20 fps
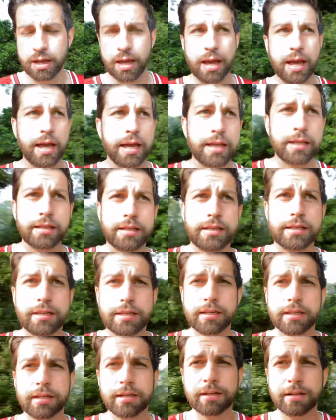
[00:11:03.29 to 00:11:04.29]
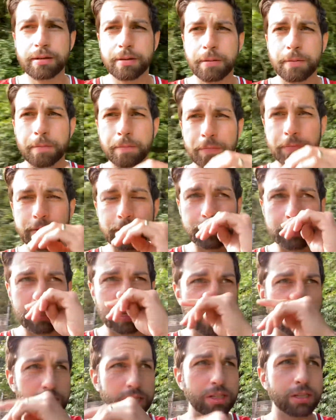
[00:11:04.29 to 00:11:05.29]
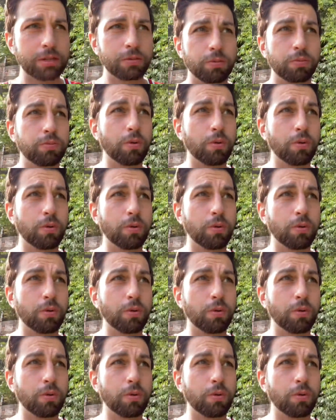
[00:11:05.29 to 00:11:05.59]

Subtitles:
and discuss